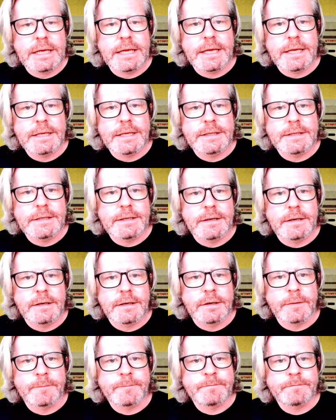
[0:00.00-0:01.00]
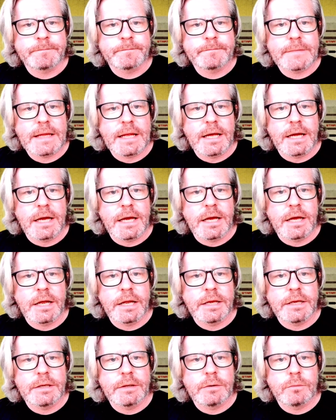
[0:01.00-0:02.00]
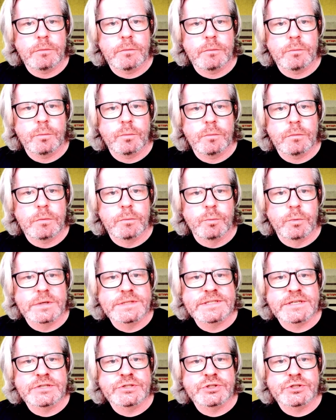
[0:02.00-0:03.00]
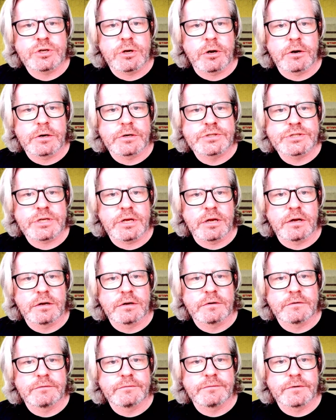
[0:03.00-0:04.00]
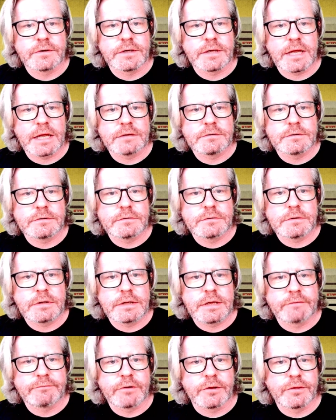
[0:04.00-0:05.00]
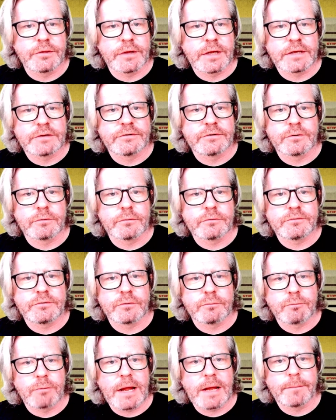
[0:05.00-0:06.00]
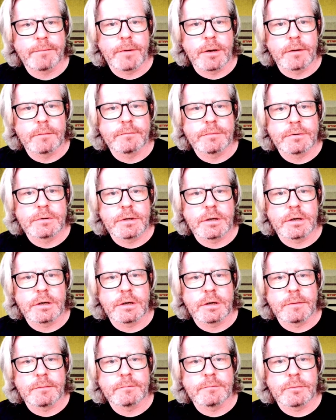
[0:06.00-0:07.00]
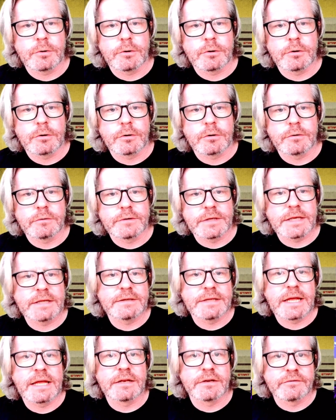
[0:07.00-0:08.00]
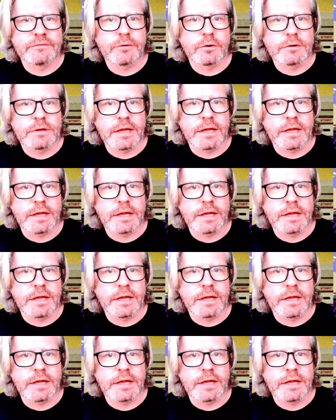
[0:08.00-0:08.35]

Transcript: and um, I was in charge of uh, everything to to wrap up um, her the, the end of her